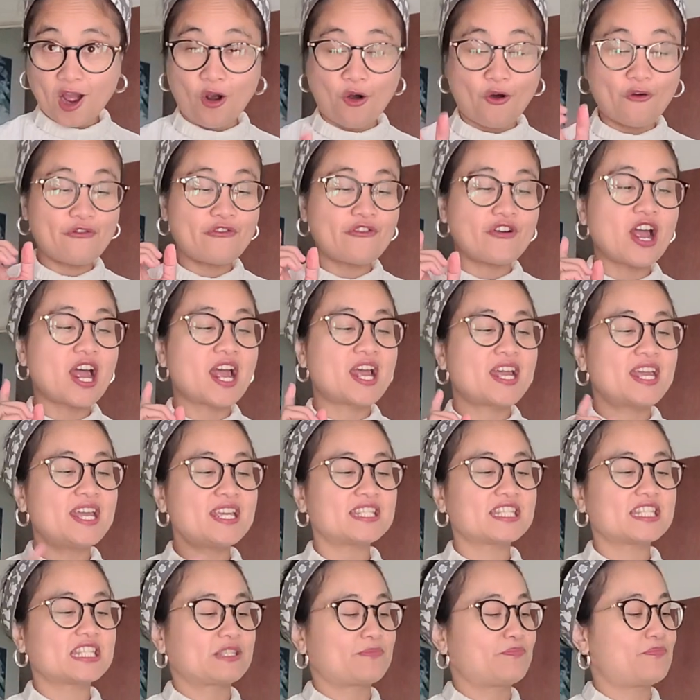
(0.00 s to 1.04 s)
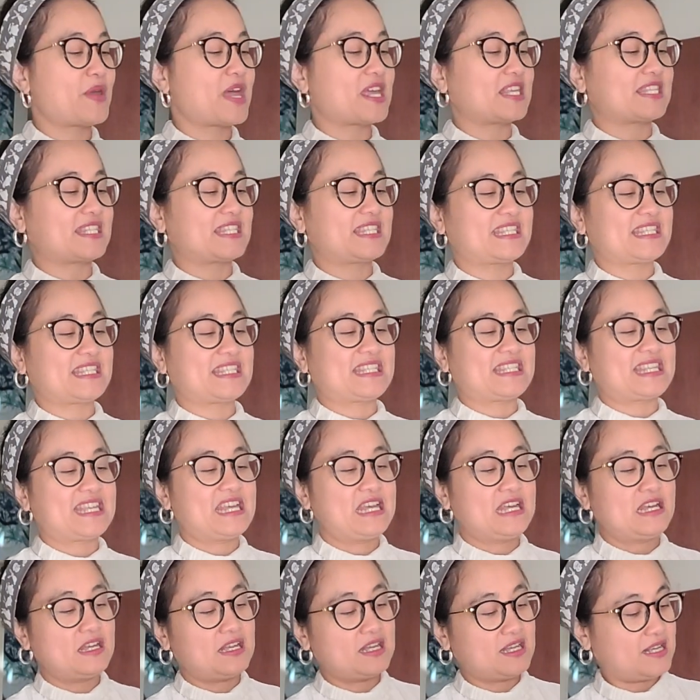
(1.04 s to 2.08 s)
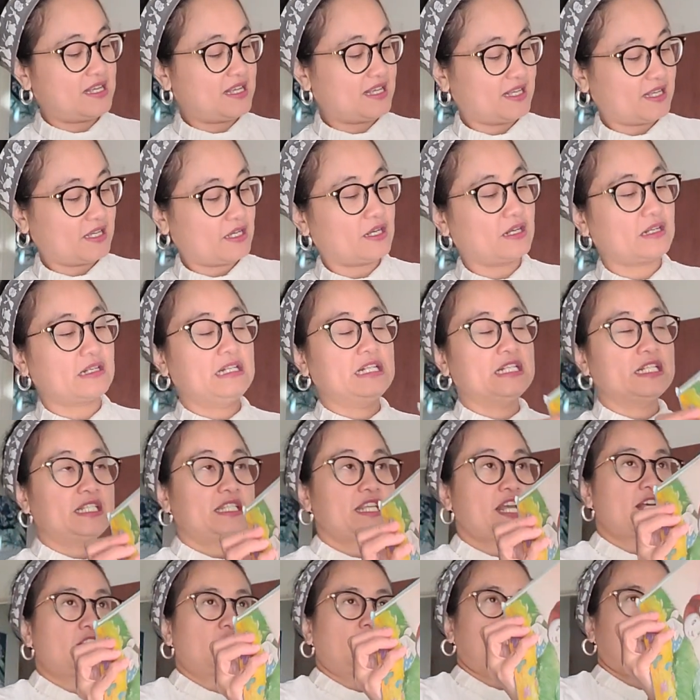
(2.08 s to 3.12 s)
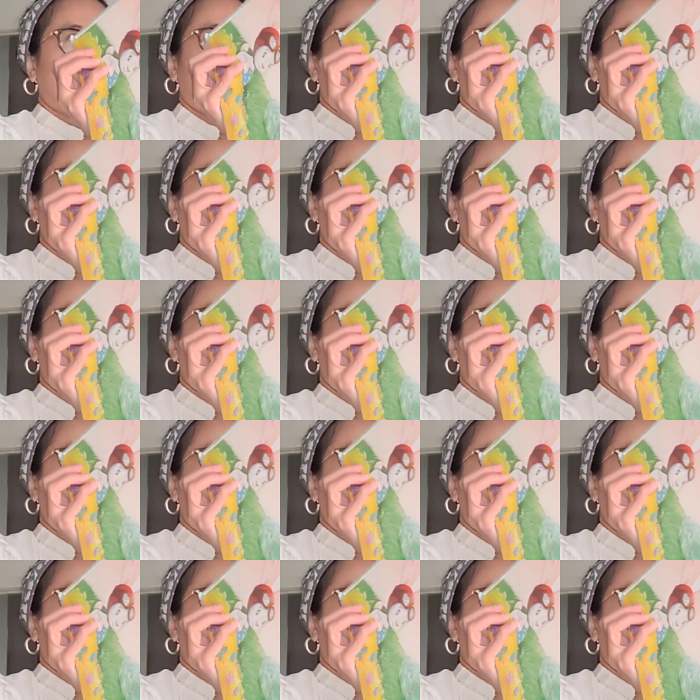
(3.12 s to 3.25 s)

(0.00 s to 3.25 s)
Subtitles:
of his best. Yes,